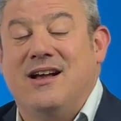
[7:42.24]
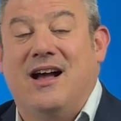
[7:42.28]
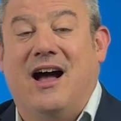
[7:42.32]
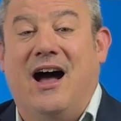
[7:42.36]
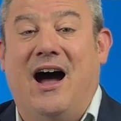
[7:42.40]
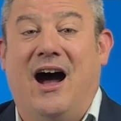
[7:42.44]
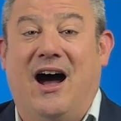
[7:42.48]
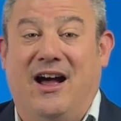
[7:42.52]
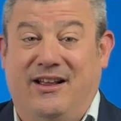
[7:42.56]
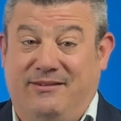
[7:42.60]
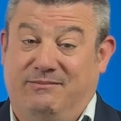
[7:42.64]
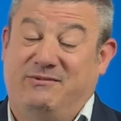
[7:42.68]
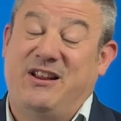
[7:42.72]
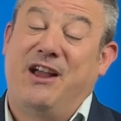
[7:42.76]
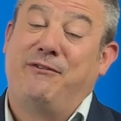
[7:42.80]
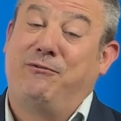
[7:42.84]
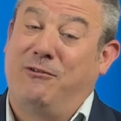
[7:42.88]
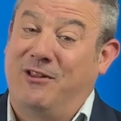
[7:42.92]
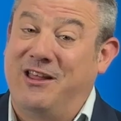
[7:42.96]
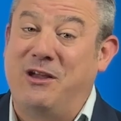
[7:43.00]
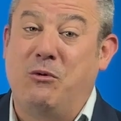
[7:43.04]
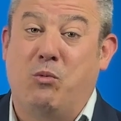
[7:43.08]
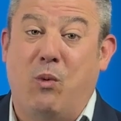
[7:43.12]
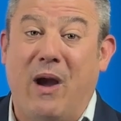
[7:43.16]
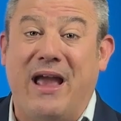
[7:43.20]
are
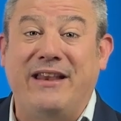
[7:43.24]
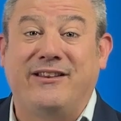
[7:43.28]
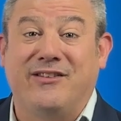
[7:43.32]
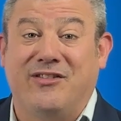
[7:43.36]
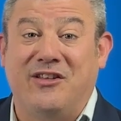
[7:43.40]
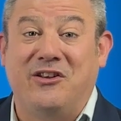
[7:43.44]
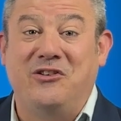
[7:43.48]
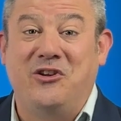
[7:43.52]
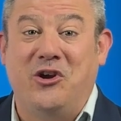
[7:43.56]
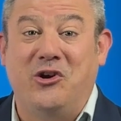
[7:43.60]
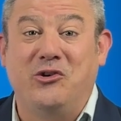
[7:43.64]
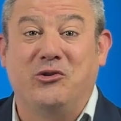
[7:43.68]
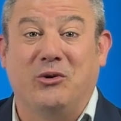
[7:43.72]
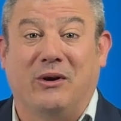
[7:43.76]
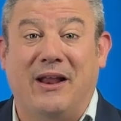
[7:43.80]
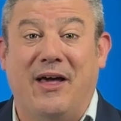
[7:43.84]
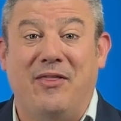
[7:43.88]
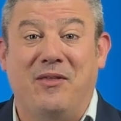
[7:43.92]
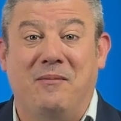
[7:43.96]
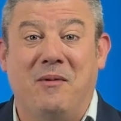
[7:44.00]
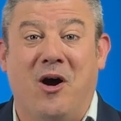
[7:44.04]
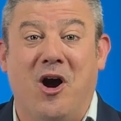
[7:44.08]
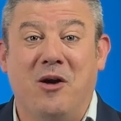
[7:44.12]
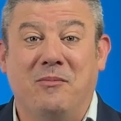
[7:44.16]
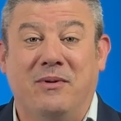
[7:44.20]
definitely wetter than usual at
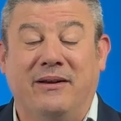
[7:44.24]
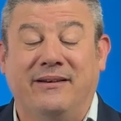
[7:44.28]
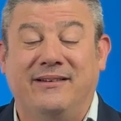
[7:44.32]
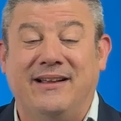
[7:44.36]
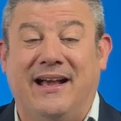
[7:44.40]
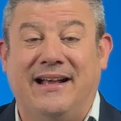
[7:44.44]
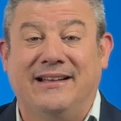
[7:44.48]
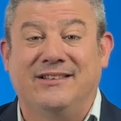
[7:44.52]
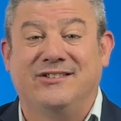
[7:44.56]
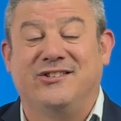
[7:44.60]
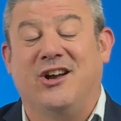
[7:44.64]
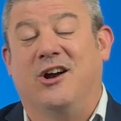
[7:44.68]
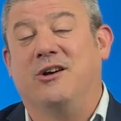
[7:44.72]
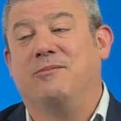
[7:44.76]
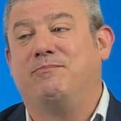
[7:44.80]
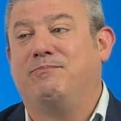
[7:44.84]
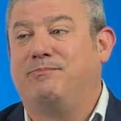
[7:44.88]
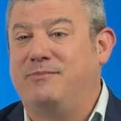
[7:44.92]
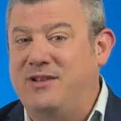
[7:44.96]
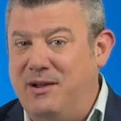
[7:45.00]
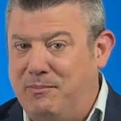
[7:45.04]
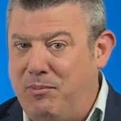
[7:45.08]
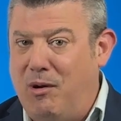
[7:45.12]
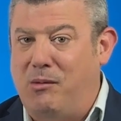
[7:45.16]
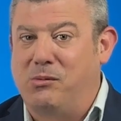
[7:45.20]
the moment, and so
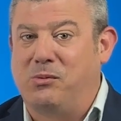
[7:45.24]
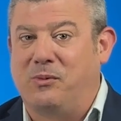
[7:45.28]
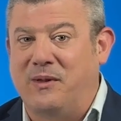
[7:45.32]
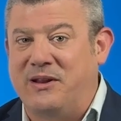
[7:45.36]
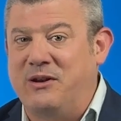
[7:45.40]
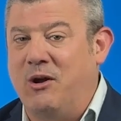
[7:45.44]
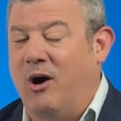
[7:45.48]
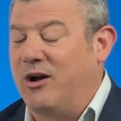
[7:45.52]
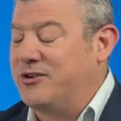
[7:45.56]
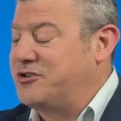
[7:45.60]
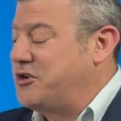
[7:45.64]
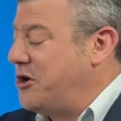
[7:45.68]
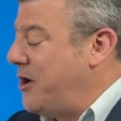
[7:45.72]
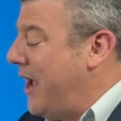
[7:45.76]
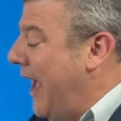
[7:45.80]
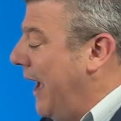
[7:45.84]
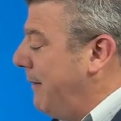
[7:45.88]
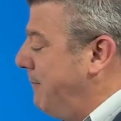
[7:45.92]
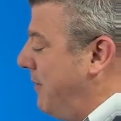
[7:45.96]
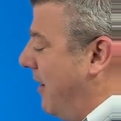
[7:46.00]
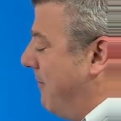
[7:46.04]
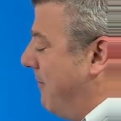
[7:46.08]
you're probably not too happy